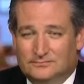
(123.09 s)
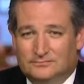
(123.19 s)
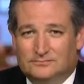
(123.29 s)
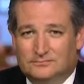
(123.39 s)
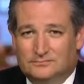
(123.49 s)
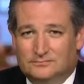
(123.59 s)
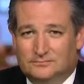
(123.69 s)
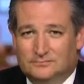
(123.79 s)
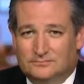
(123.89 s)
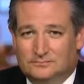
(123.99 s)

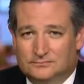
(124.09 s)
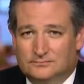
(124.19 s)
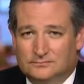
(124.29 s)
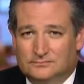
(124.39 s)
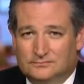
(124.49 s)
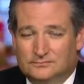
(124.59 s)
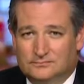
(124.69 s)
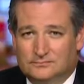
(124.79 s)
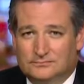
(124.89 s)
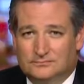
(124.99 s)

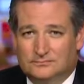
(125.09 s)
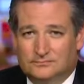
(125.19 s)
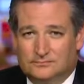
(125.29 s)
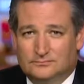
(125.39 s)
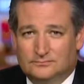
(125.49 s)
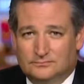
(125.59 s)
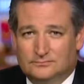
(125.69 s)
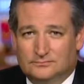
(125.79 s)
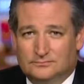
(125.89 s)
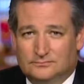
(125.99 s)

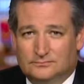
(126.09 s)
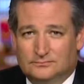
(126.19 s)
[no speech]